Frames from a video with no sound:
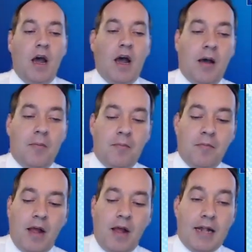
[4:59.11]

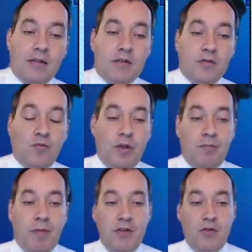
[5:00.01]
And we
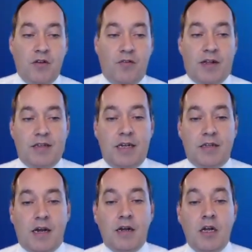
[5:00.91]
made use of that
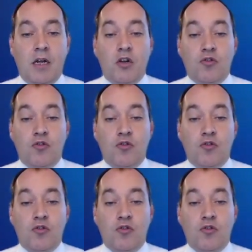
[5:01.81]
data